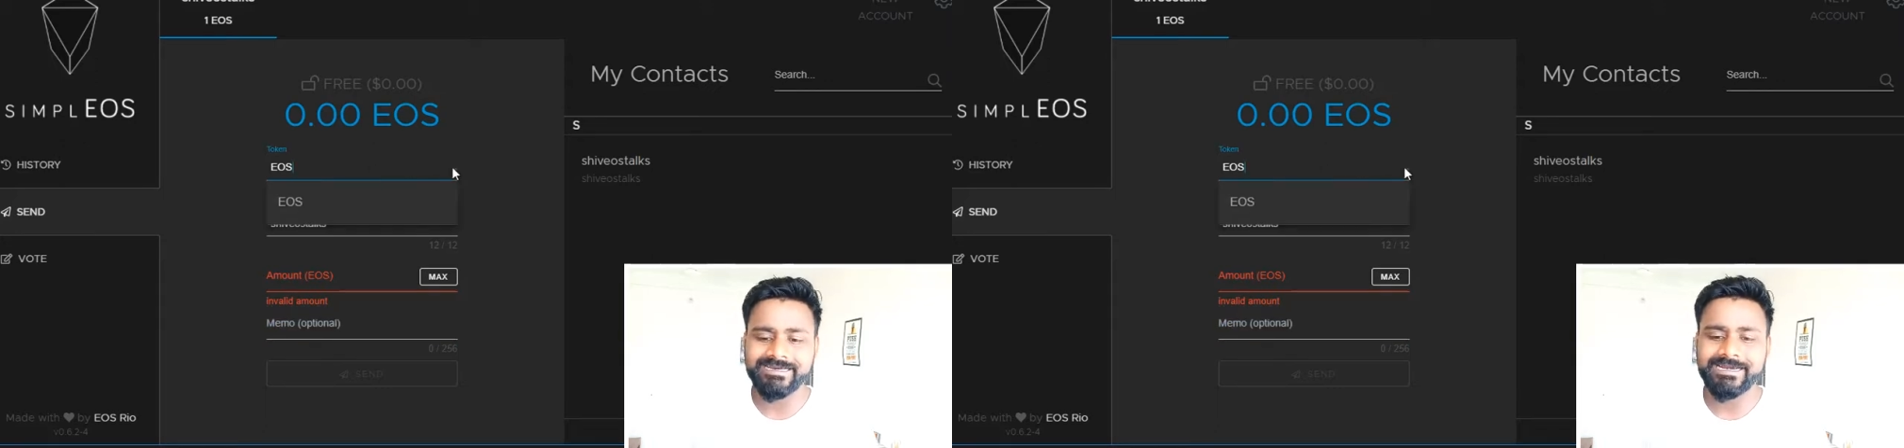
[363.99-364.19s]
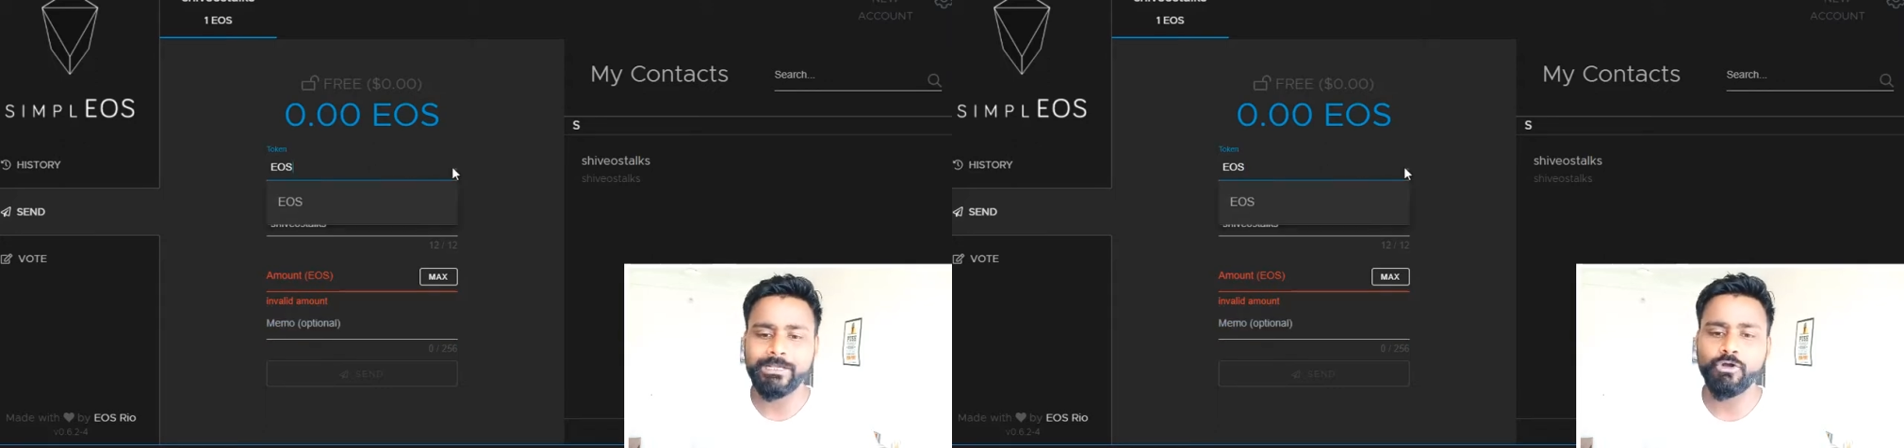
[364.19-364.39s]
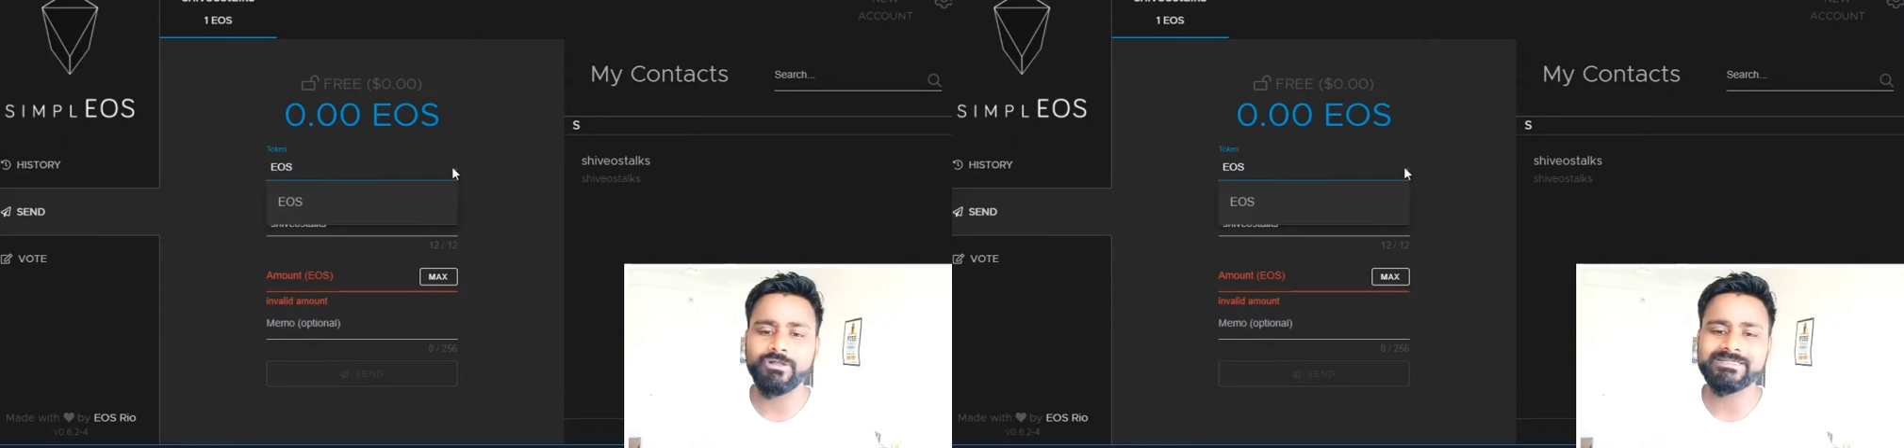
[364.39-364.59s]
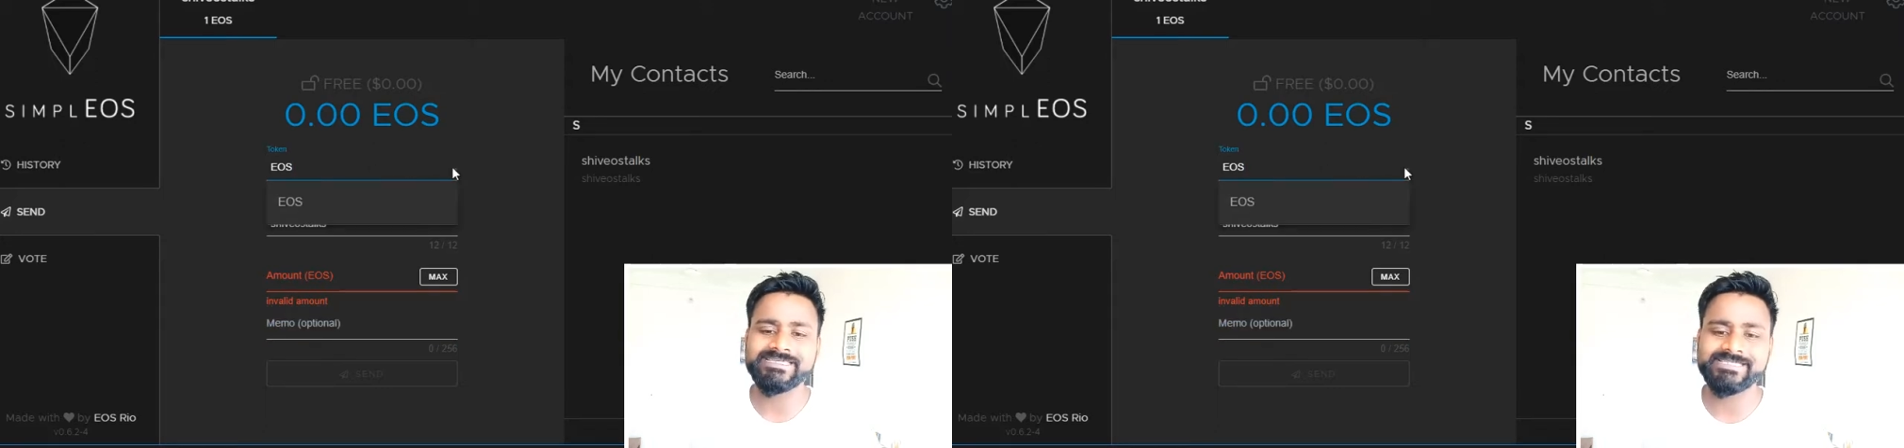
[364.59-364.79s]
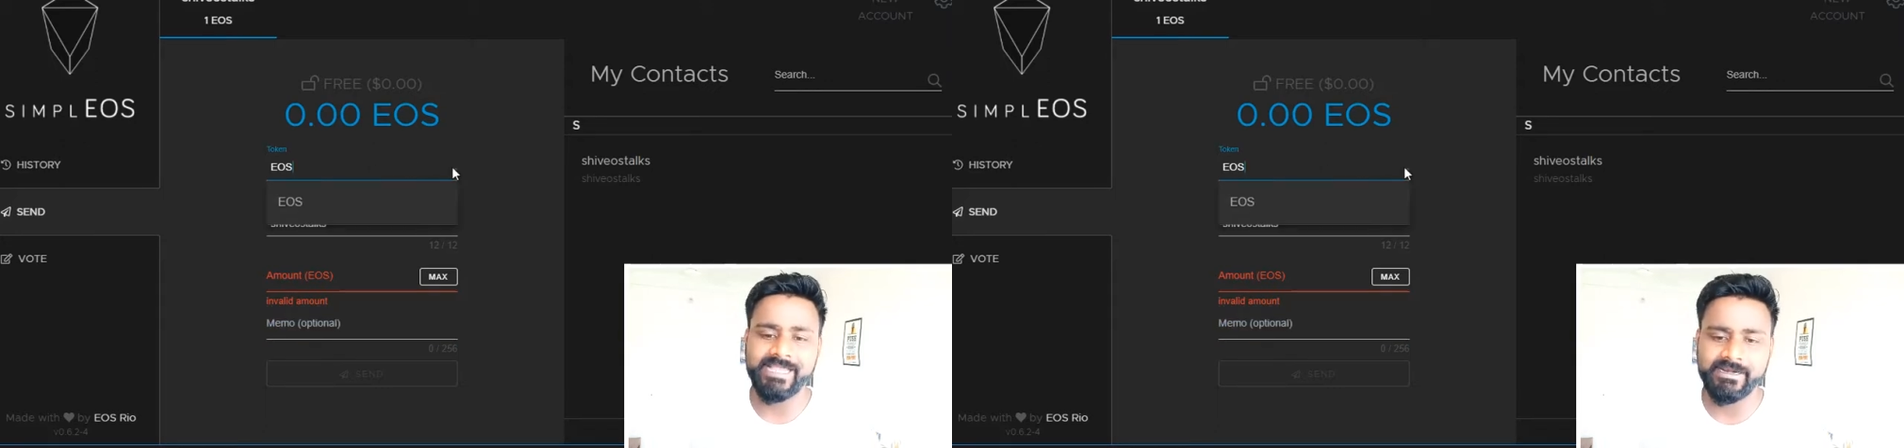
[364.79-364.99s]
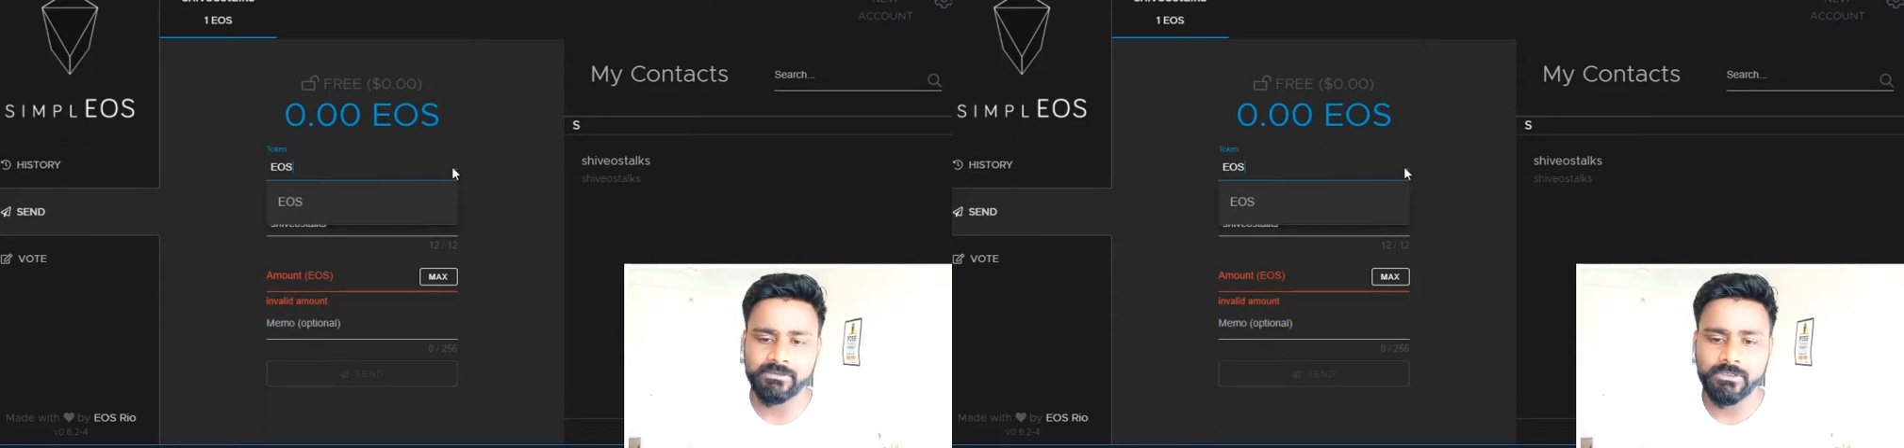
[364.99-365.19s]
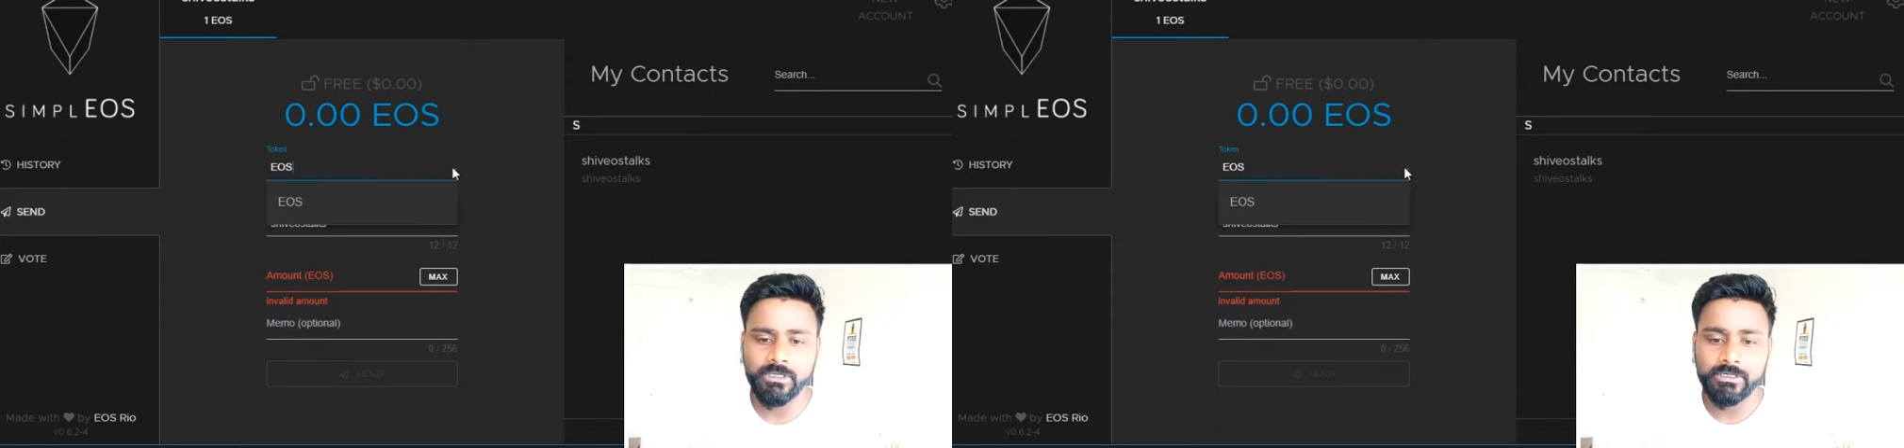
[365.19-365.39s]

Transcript: then click on send.